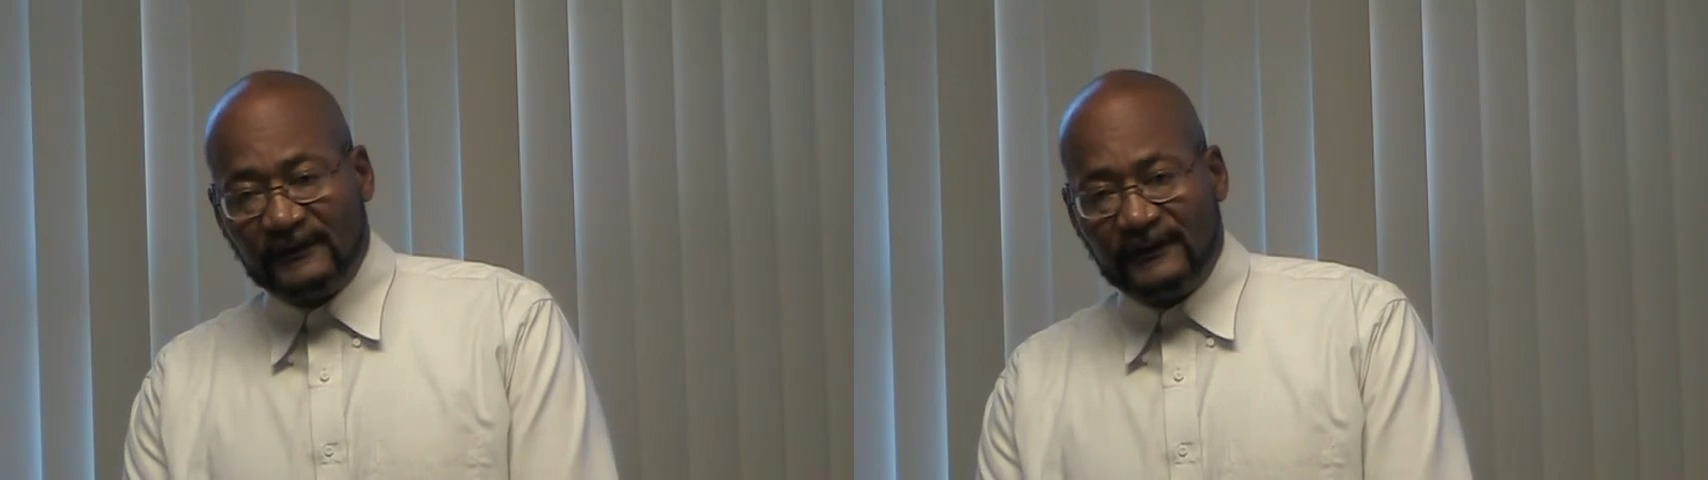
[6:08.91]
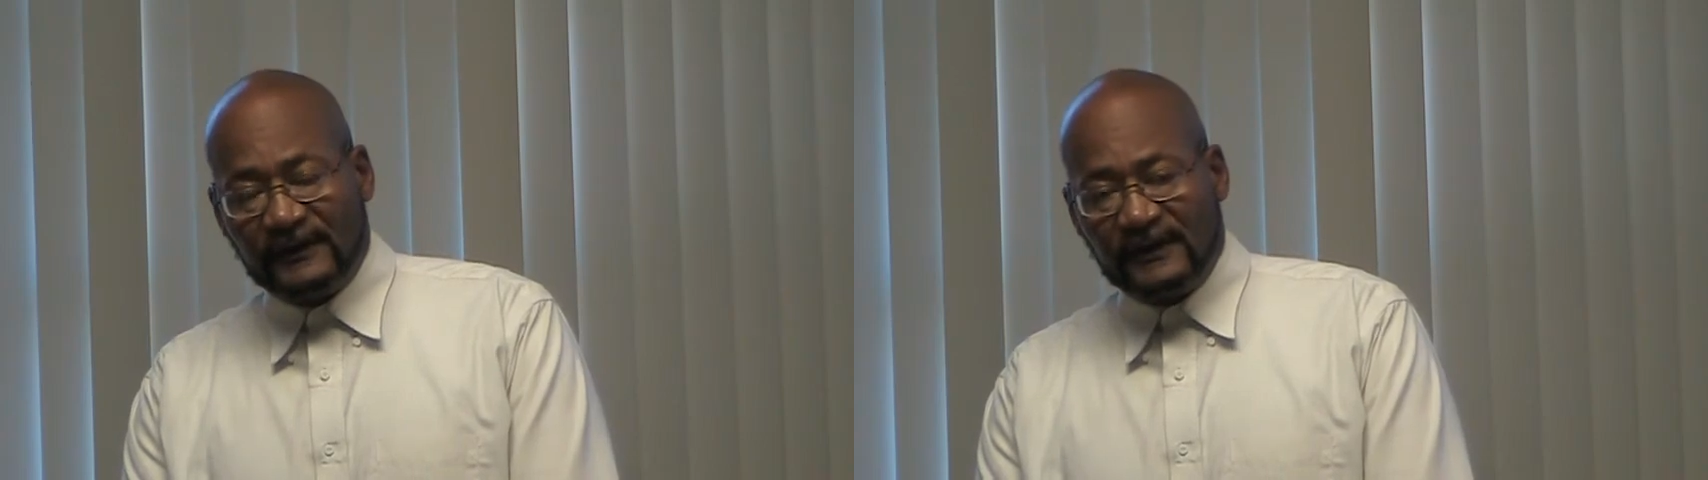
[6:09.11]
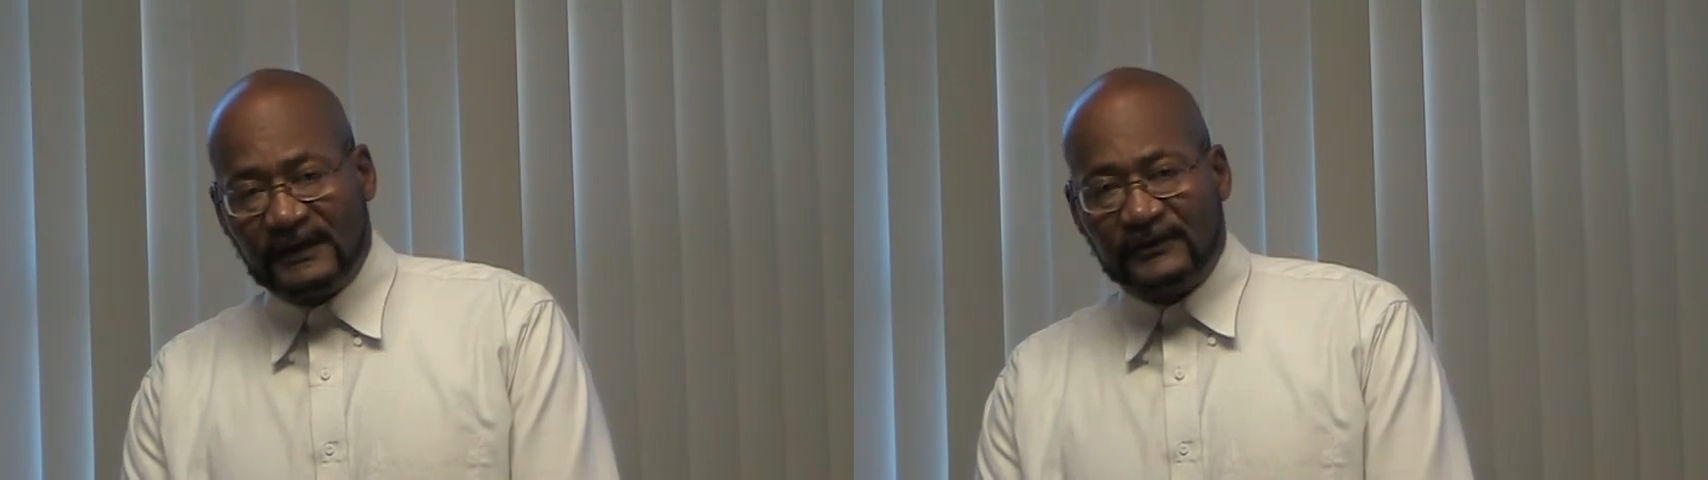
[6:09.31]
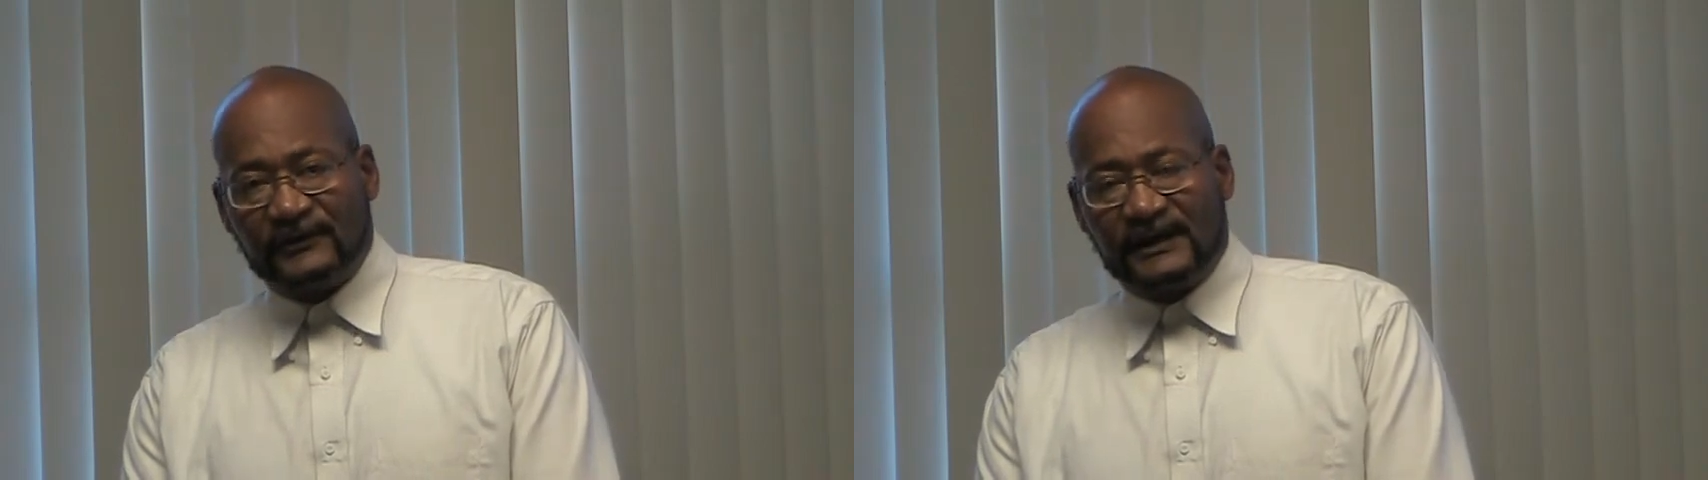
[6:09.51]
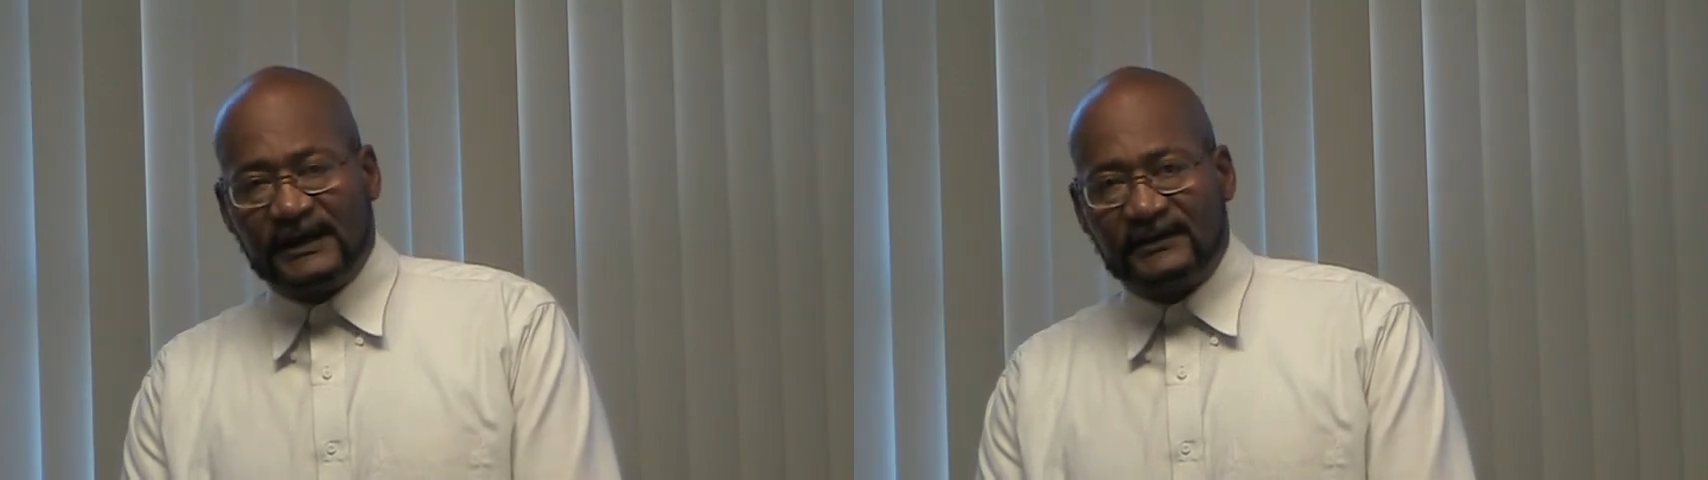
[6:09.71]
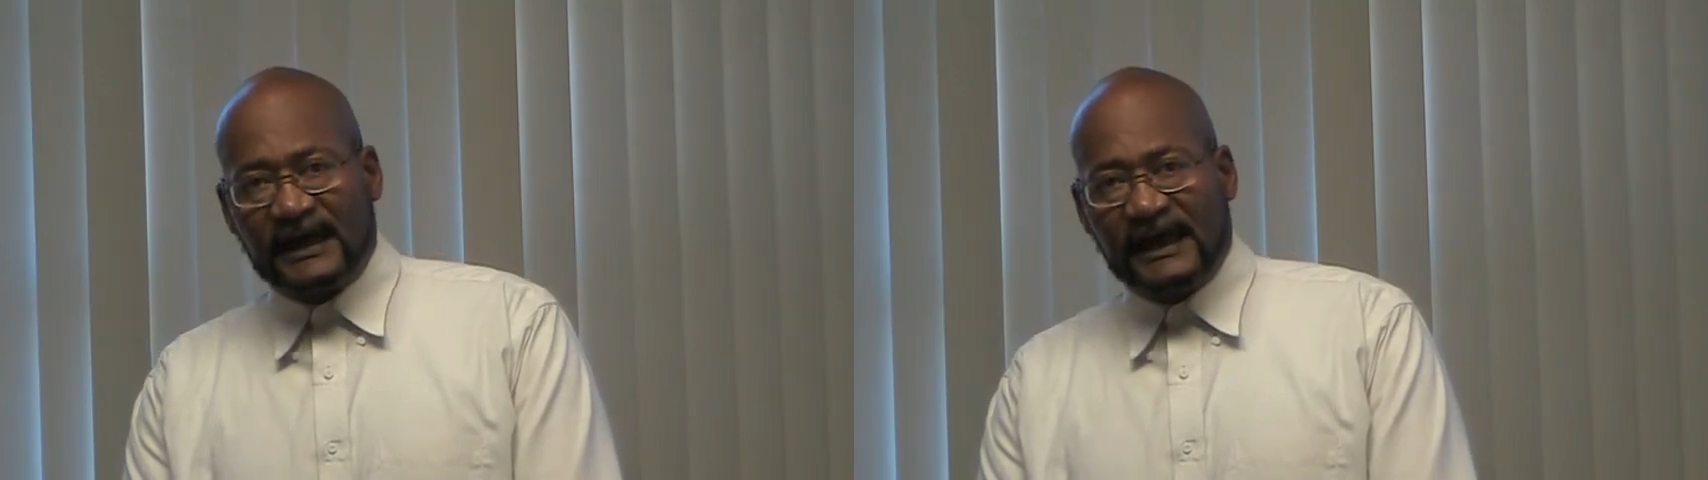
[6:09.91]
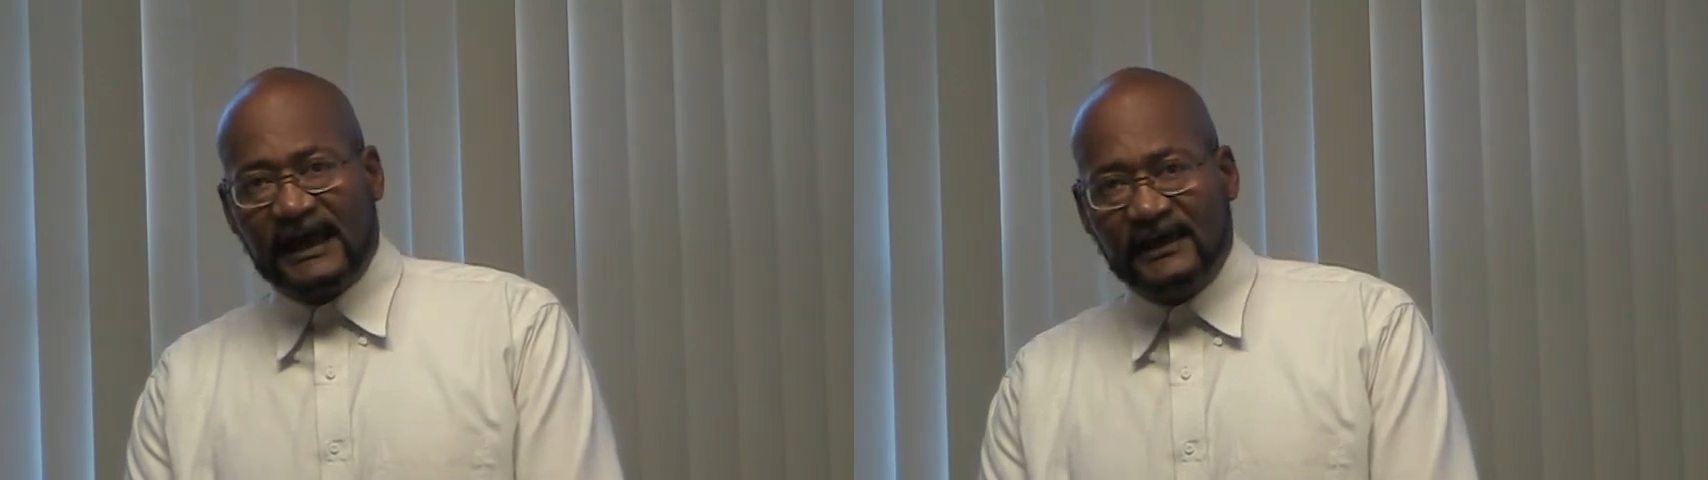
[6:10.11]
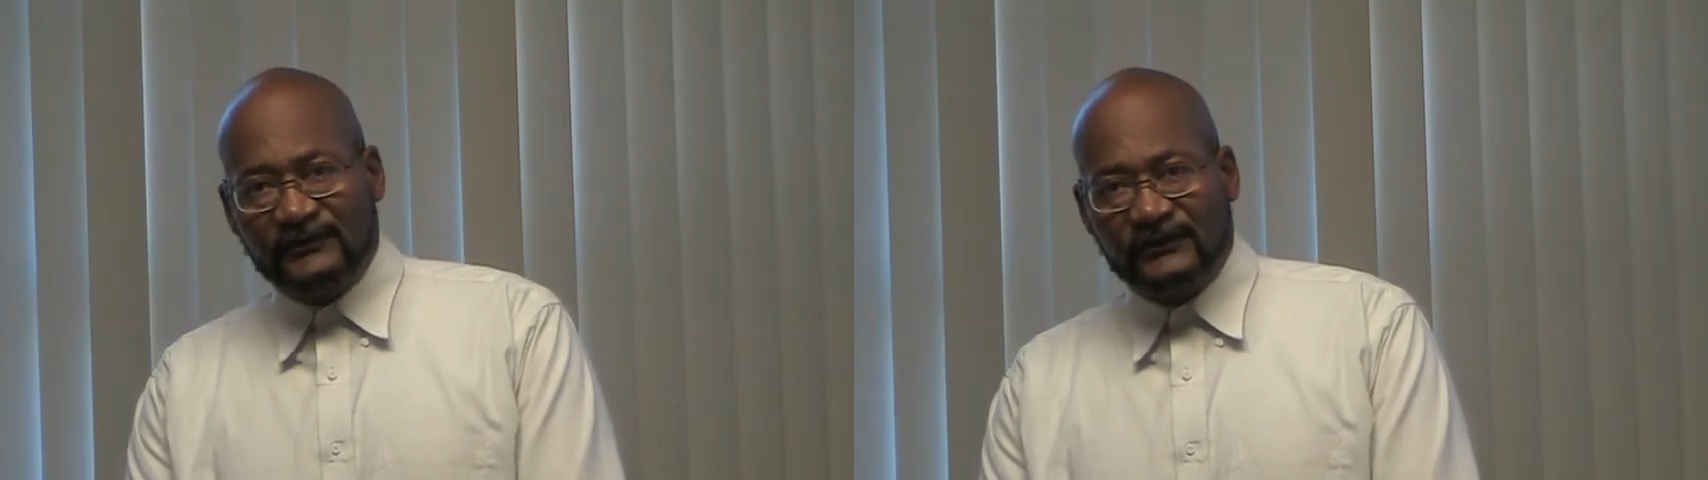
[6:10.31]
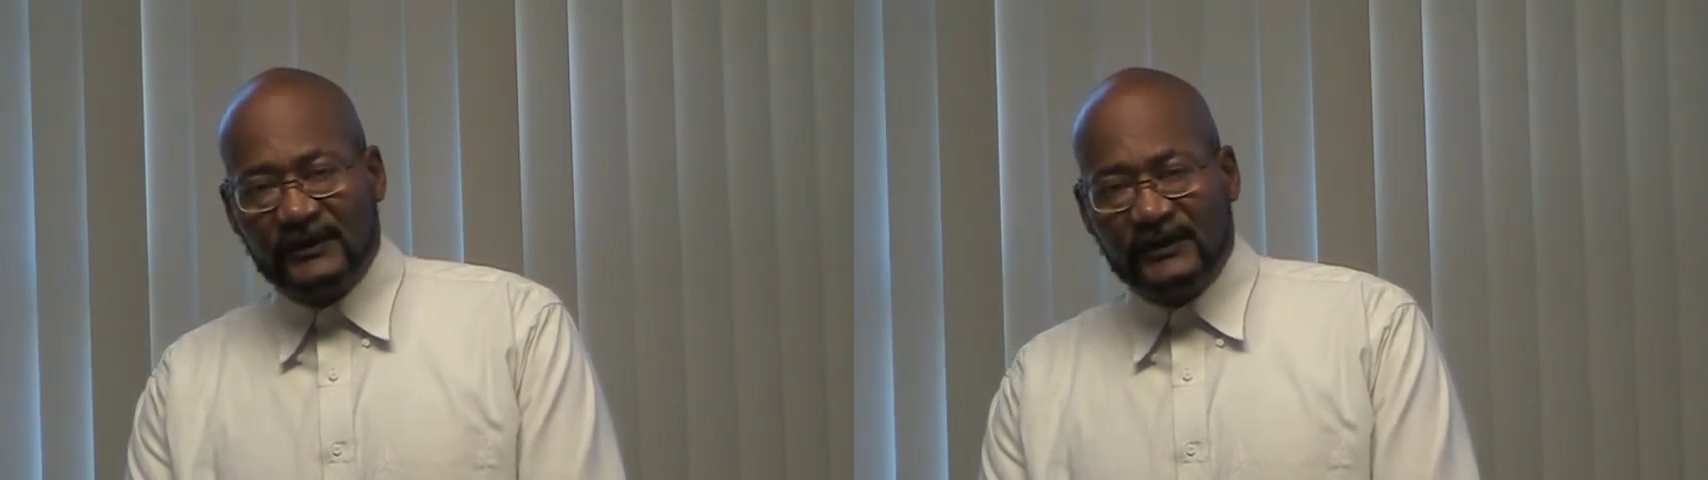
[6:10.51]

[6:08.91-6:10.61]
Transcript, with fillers: the internet age,